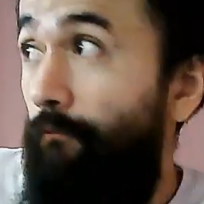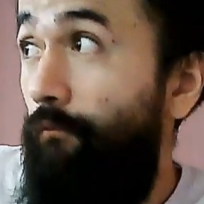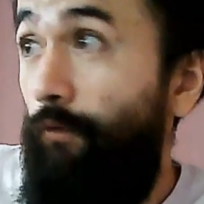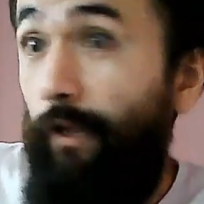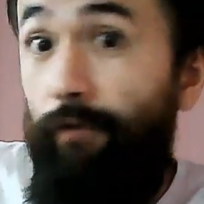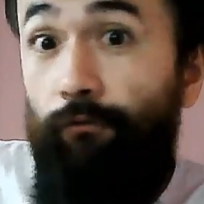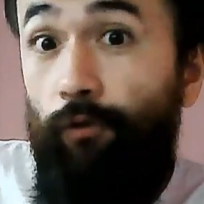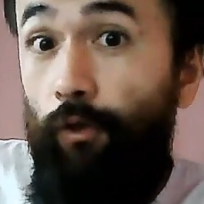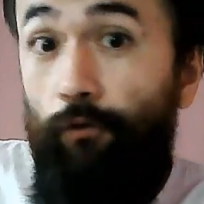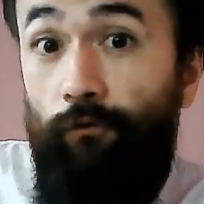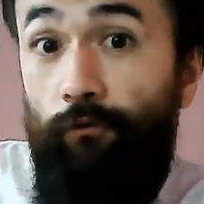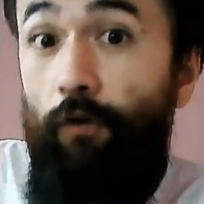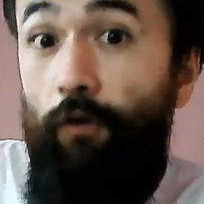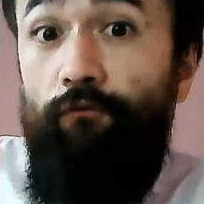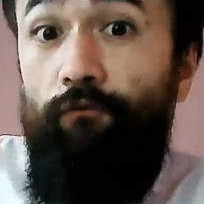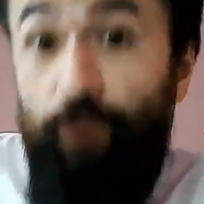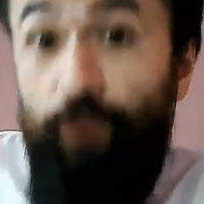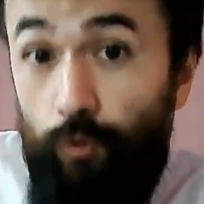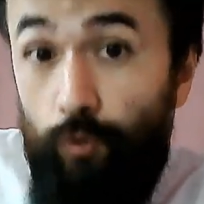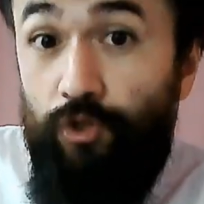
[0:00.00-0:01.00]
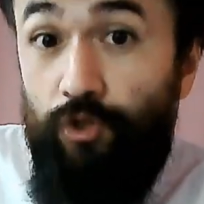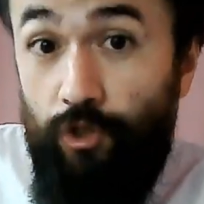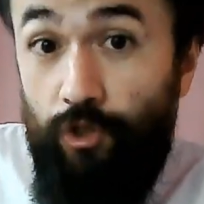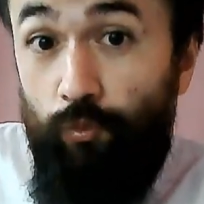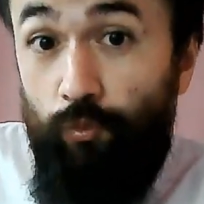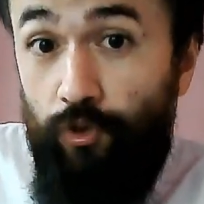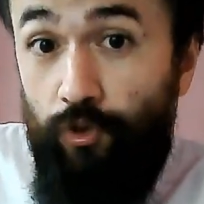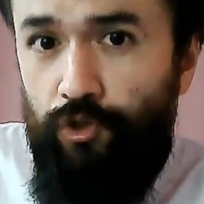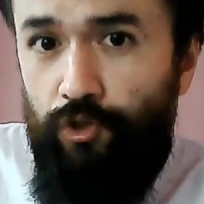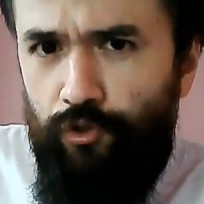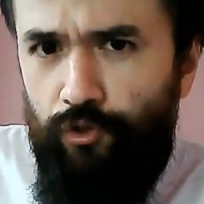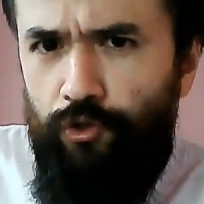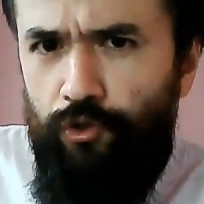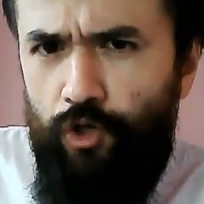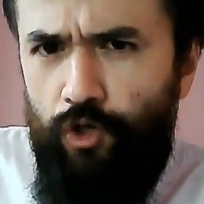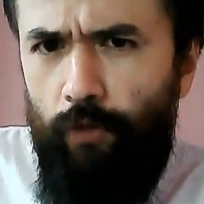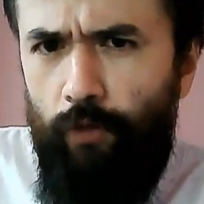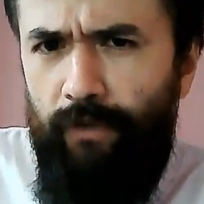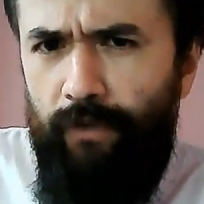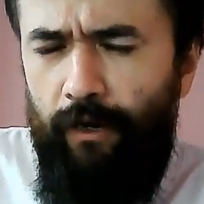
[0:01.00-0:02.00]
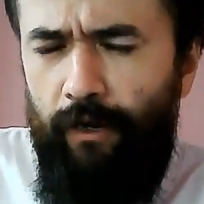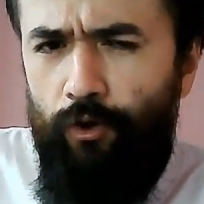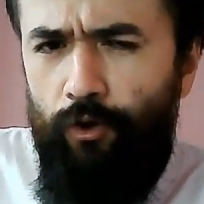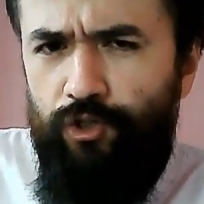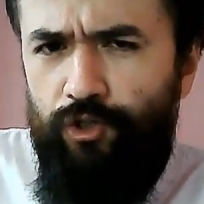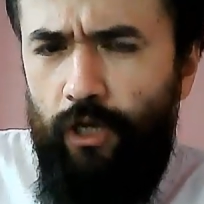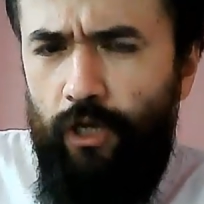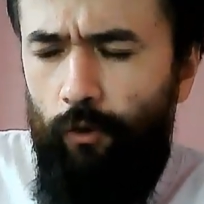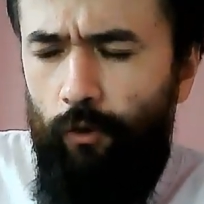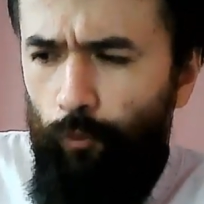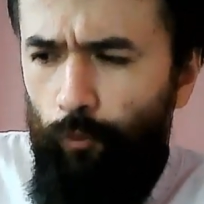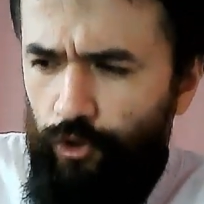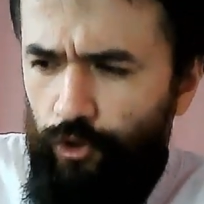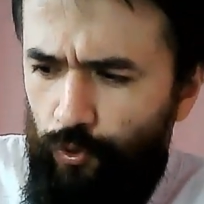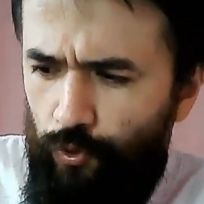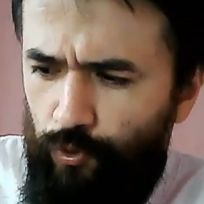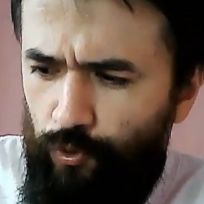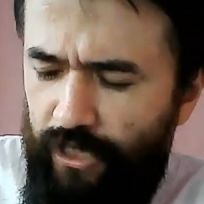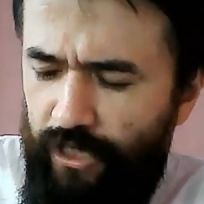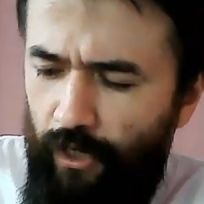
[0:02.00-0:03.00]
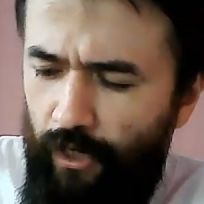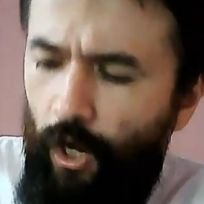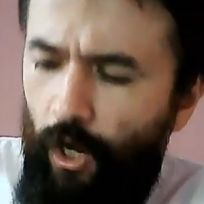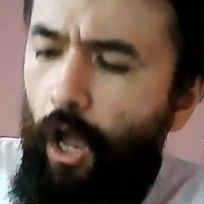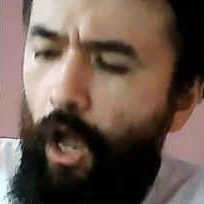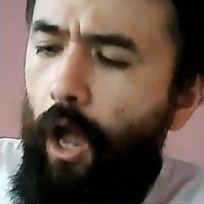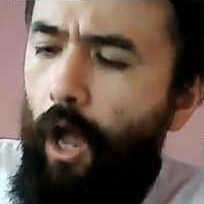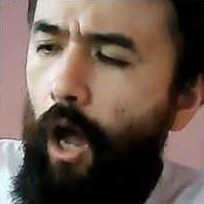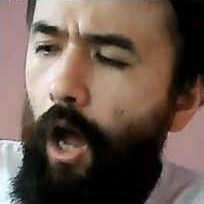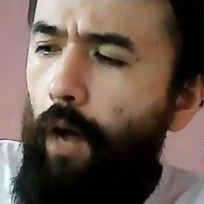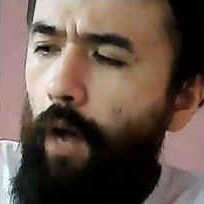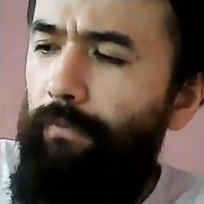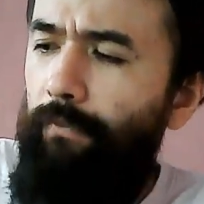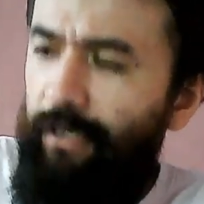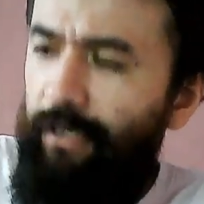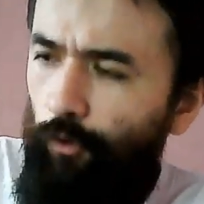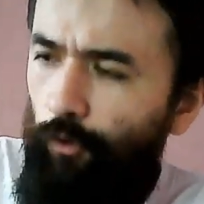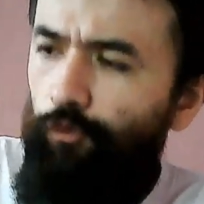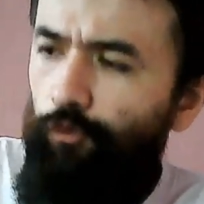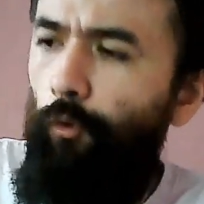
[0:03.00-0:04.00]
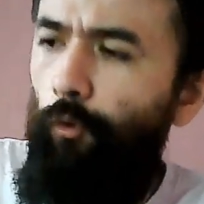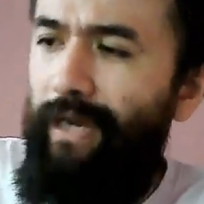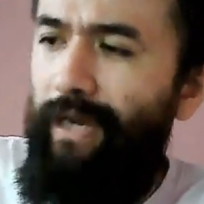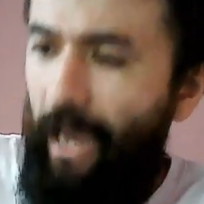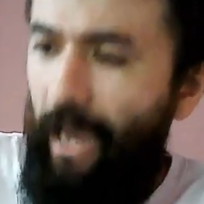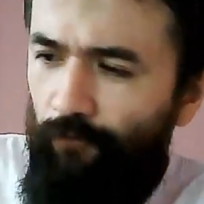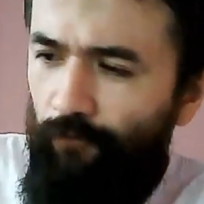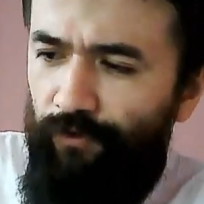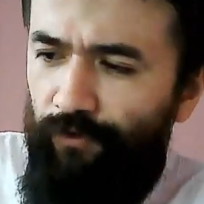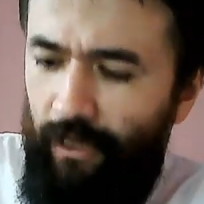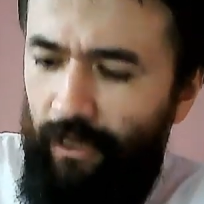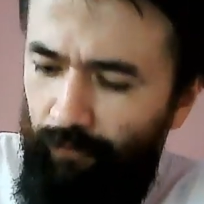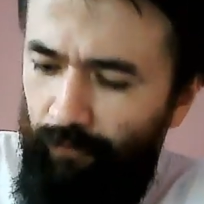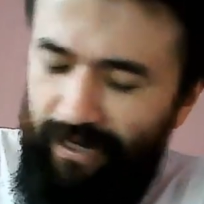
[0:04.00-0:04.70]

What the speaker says: level of phusis, which is the term that Aristotle would use here, can also account for that.